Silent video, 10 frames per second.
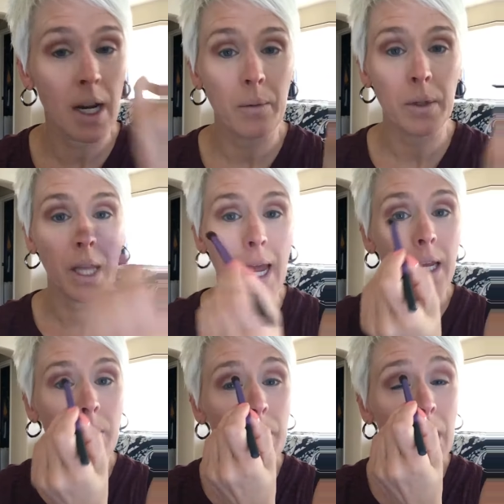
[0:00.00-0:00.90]
I would
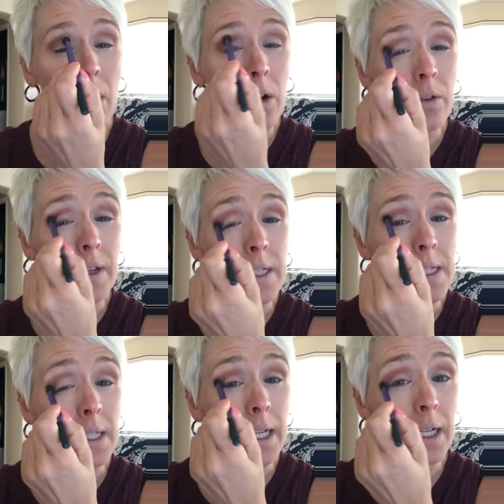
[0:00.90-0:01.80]
like, but I'll go fix
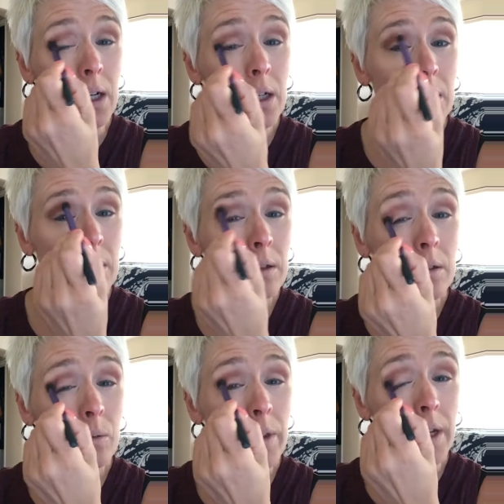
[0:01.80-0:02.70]
it later
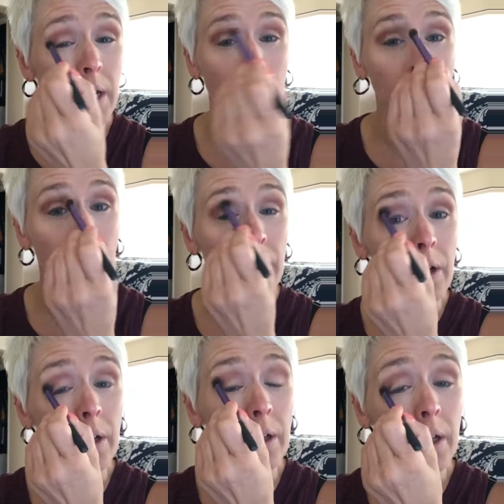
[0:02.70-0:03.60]
with another
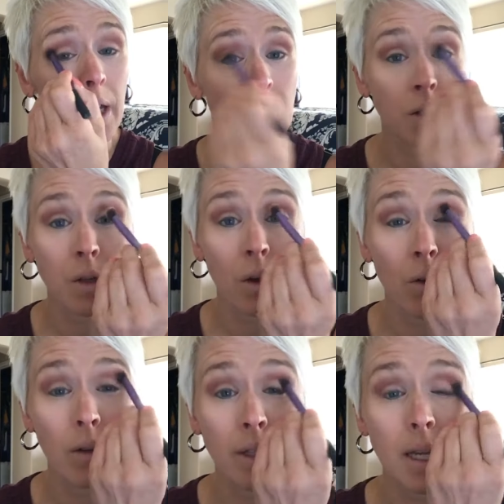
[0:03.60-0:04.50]
color and just go
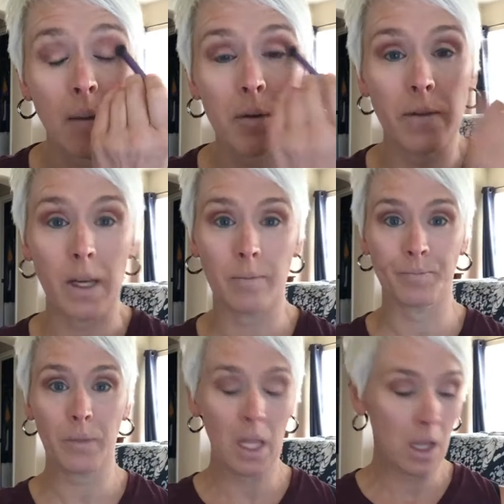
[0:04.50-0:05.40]
over the top of it.
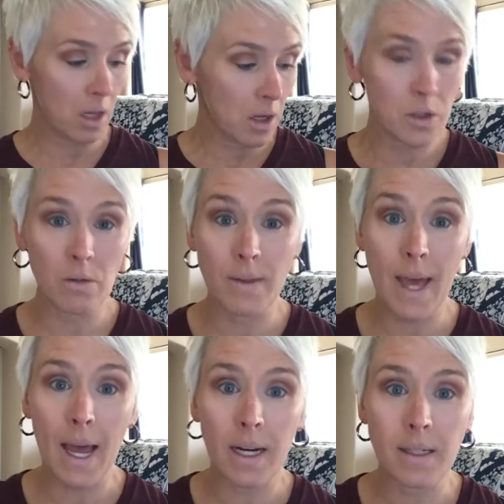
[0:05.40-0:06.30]
So
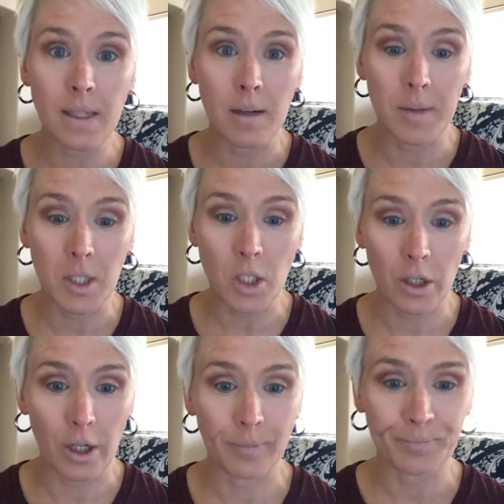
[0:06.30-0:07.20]
that is cinnamon
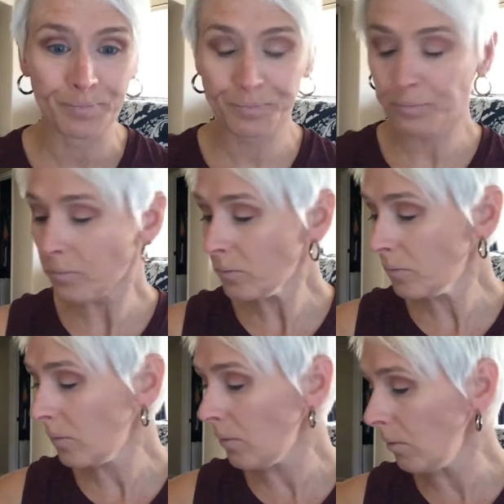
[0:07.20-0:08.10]
sugar,
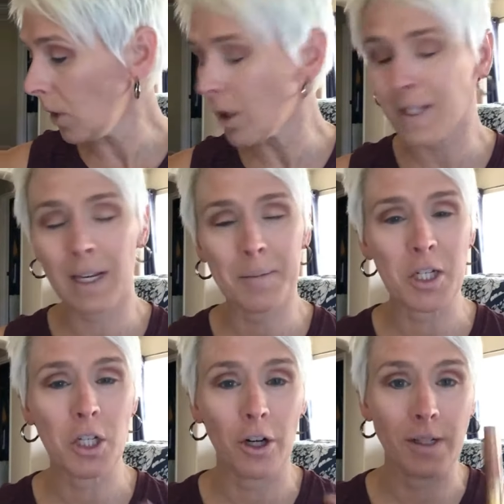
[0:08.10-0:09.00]
or cinnamon
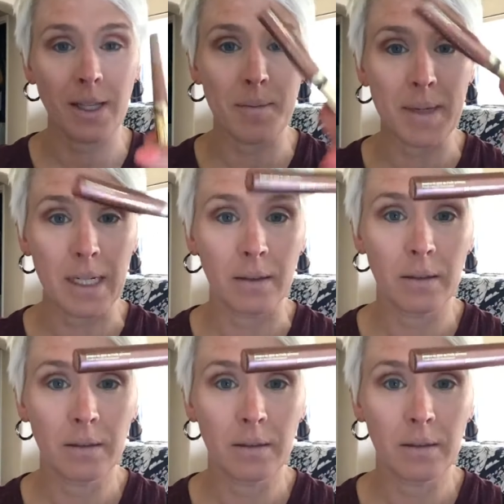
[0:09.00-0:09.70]
sugar, cinnamon,